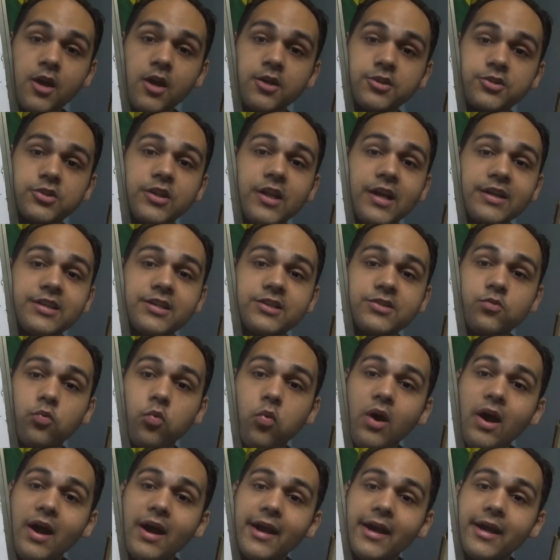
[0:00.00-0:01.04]
So that is
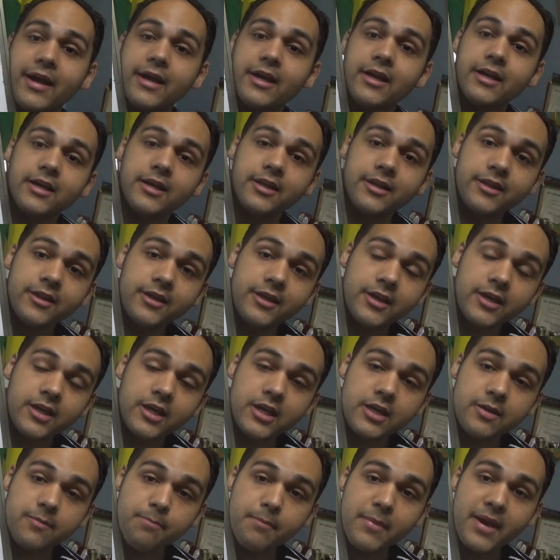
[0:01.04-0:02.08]
why
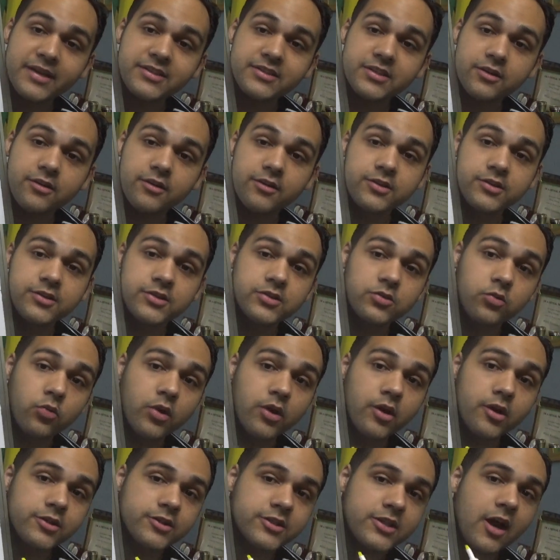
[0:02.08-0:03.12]
the Mexicans
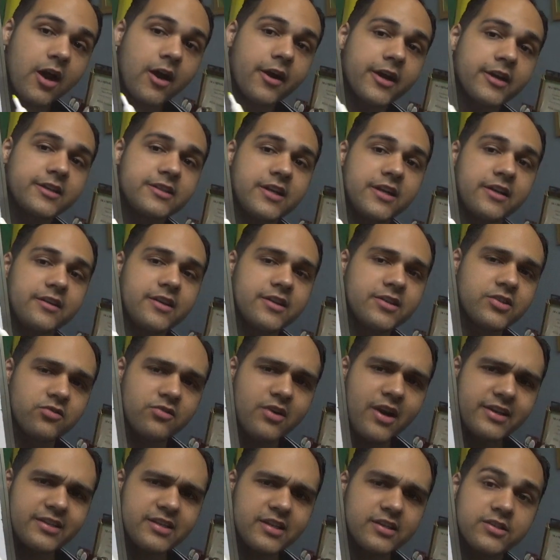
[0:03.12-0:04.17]
were targeting this
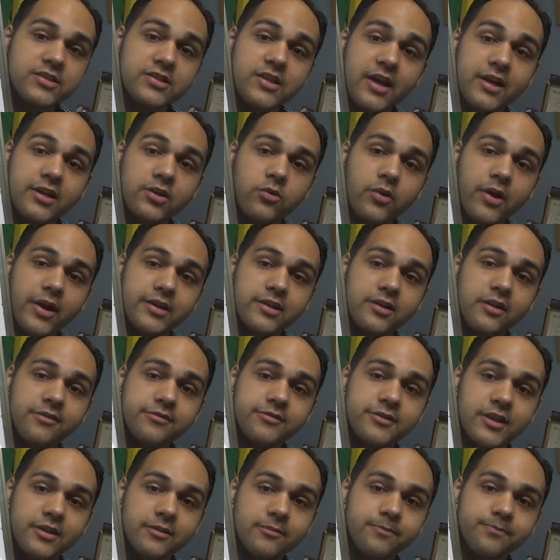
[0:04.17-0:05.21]
right-hand side quite
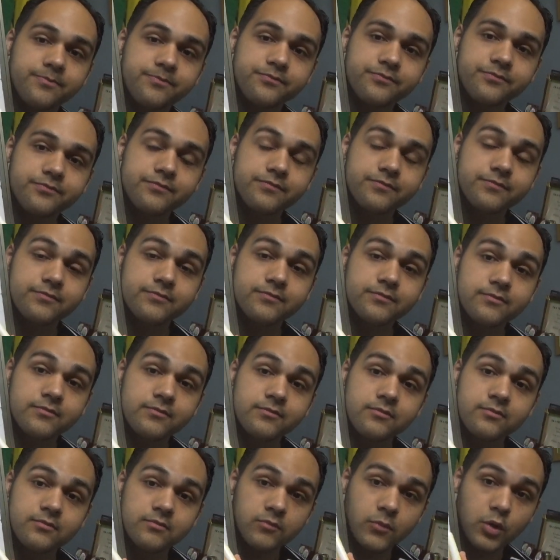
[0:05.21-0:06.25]
often.
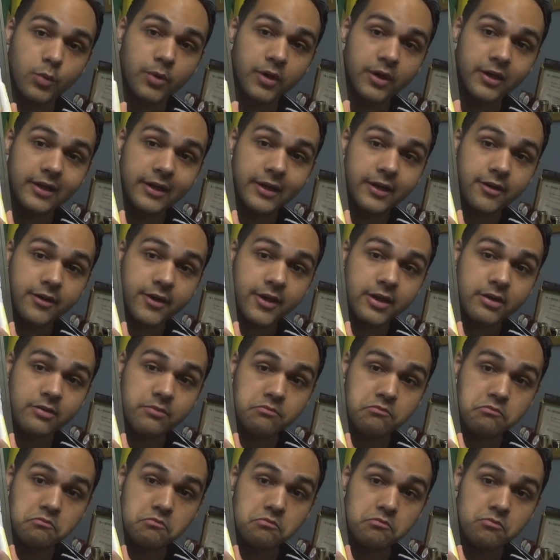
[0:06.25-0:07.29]
But McCleary,
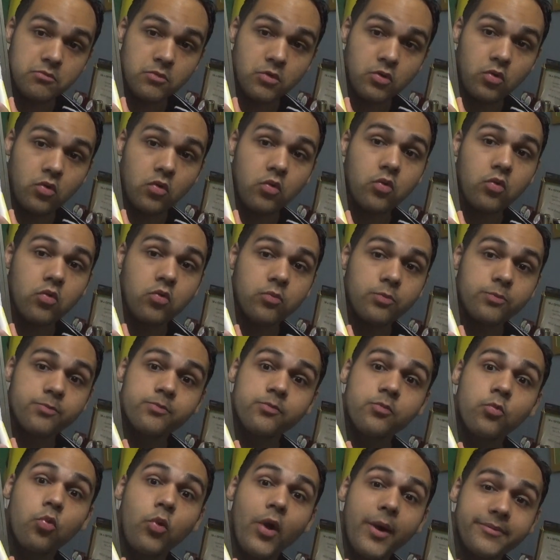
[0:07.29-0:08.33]
who
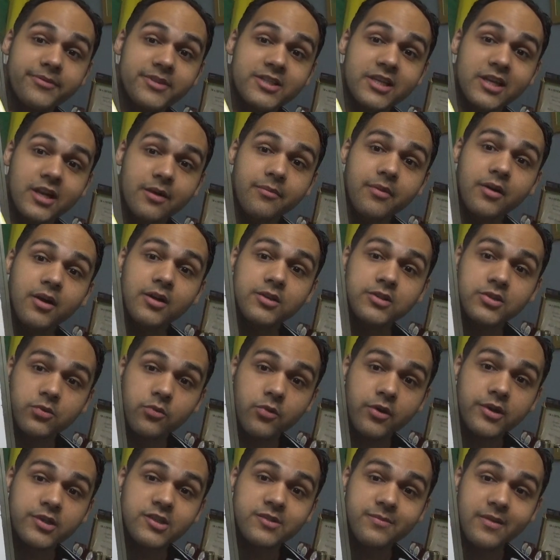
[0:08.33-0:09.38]
whipped in a ball
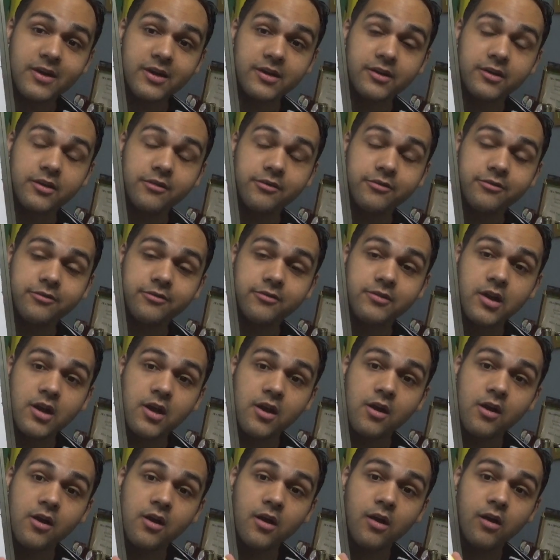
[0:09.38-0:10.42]
towards McAnuff,
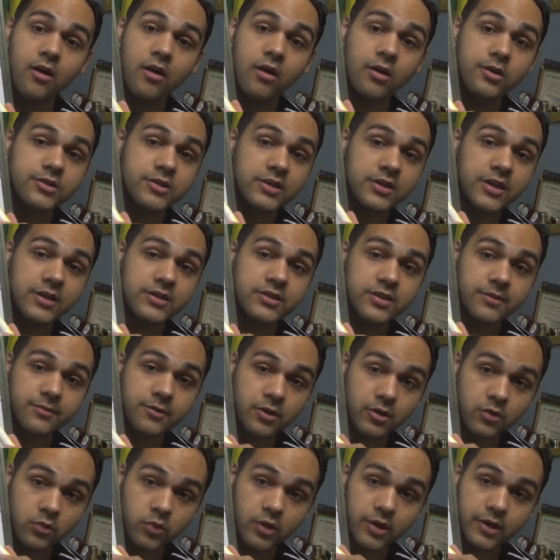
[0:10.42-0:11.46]
also did some
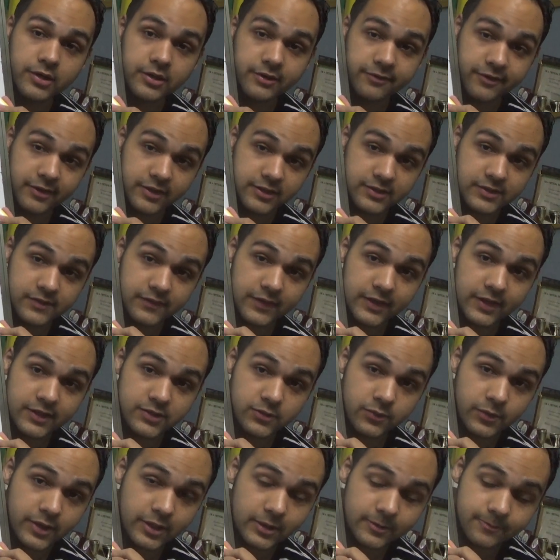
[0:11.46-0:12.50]
good work defensively
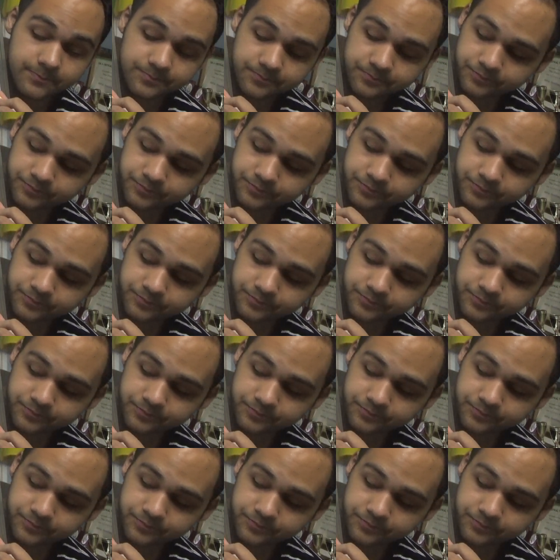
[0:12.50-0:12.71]
as well.